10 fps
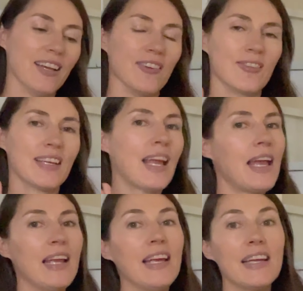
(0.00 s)

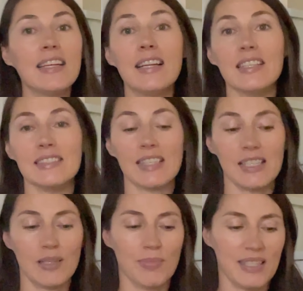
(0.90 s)
Okay, has
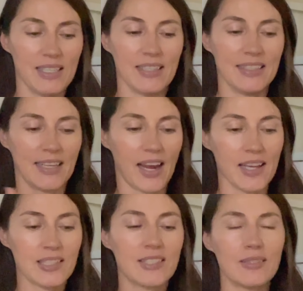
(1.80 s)
anybody
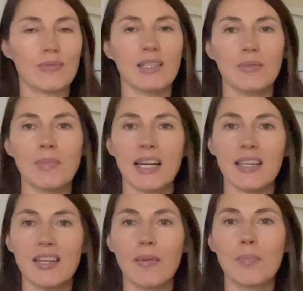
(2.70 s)
guessed what my
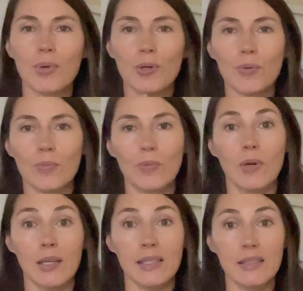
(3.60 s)

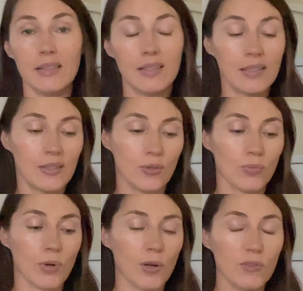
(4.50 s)
#1
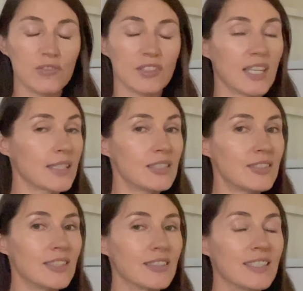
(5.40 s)
grow for
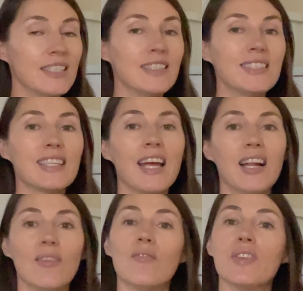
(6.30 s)
next year is?
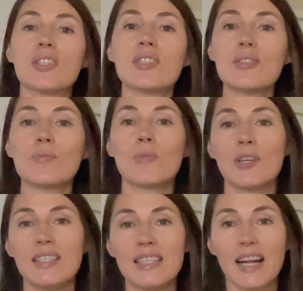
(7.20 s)
This is
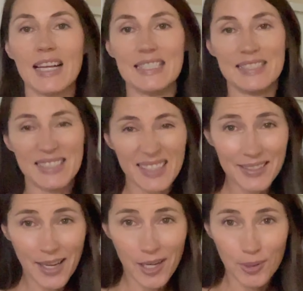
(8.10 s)
one that I did
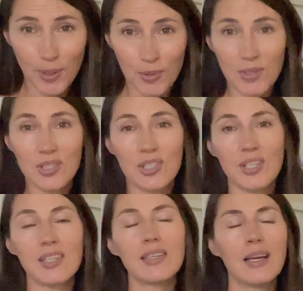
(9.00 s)
not grow this
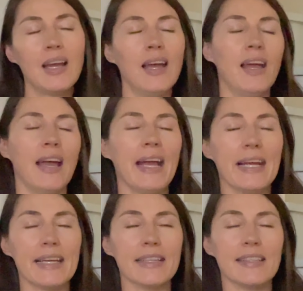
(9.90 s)
year,
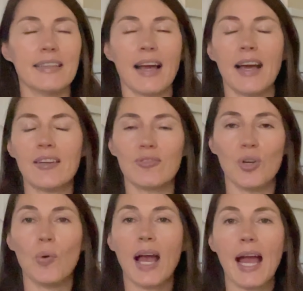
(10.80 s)
and I don't
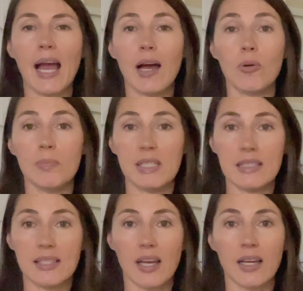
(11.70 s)
know how many
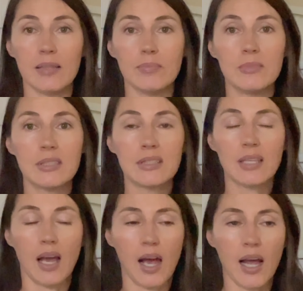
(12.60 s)
times
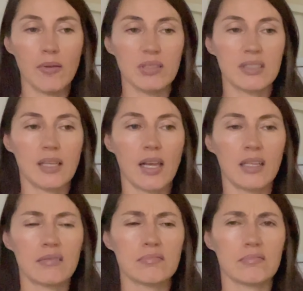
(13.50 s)
I was like,